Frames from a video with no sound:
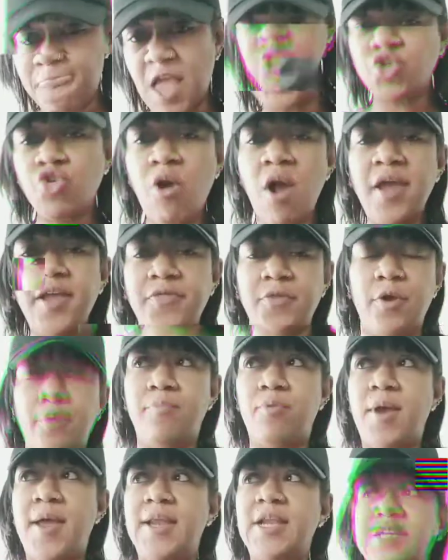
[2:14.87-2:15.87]
trying their
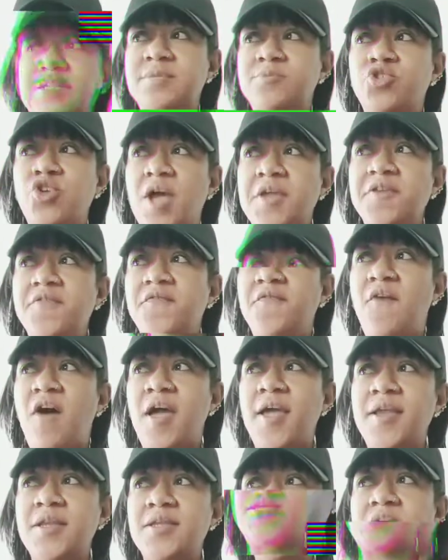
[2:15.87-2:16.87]
brand because I'm trying to
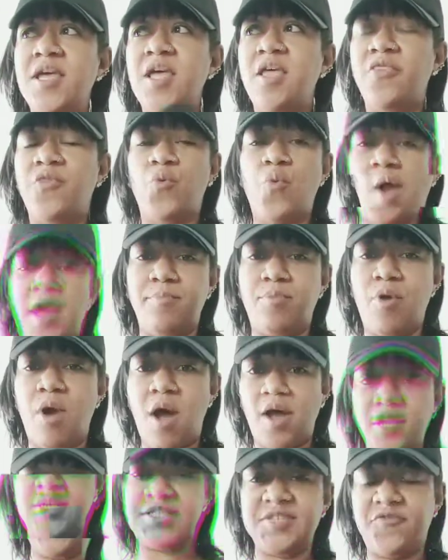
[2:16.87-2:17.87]
find the right
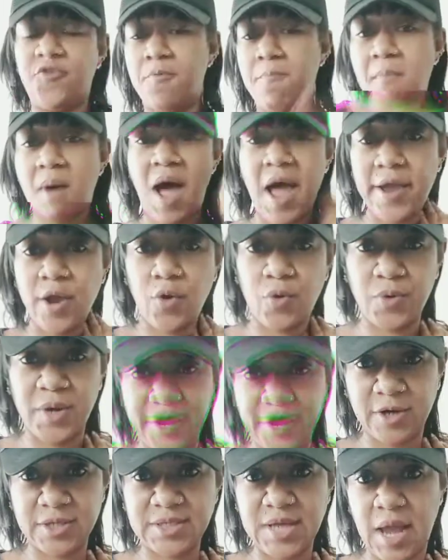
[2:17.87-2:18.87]
products for my own
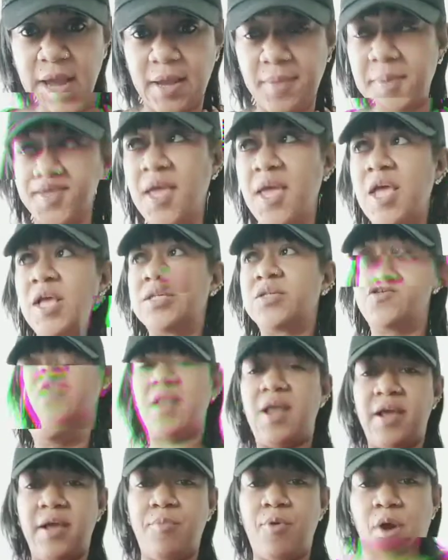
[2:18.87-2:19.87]
hair type so that
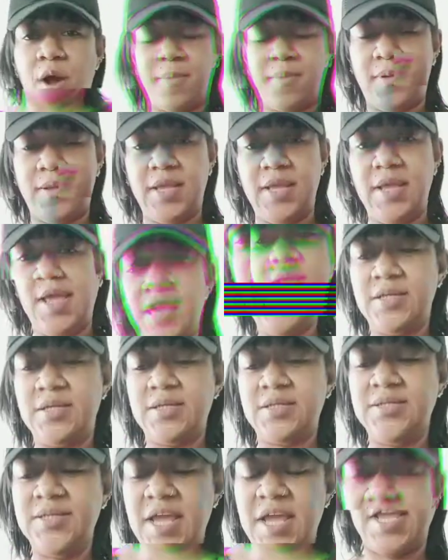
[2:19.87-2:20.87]
I could probably
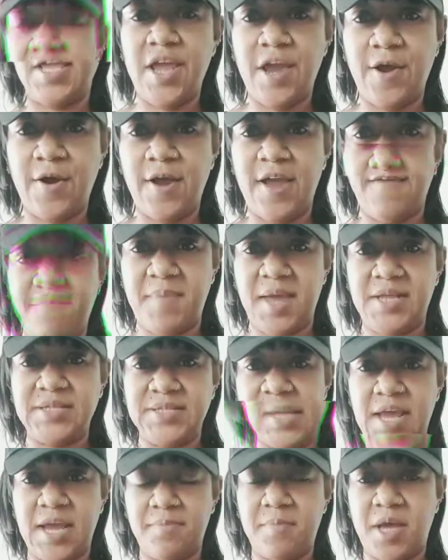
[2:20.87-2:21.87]
take care and
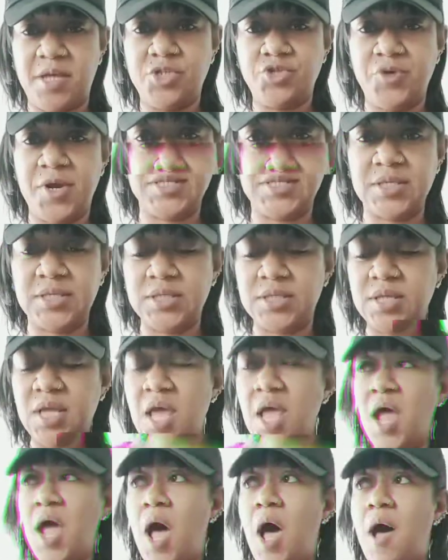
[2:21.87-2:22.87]
maintain my tresses.
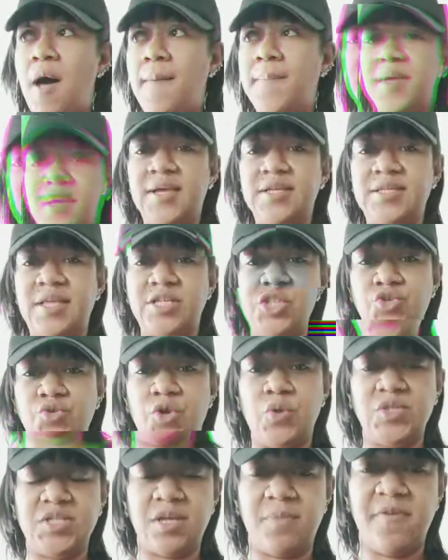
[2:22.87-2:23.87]
Um, because as you
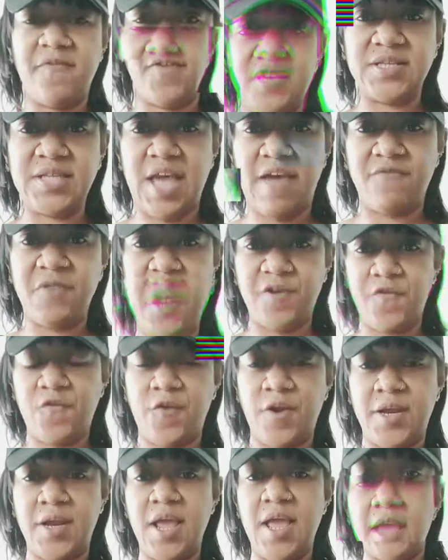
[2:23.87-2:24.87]
know, some of us have
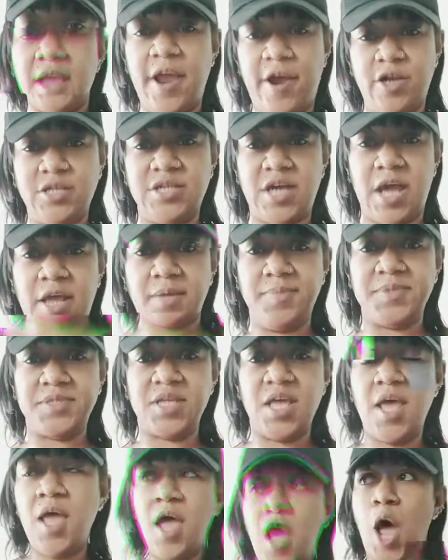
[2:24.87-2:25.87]
different hair types.
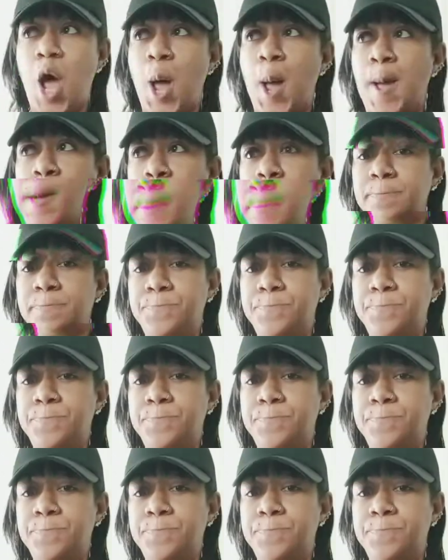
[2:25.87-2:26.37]
Um,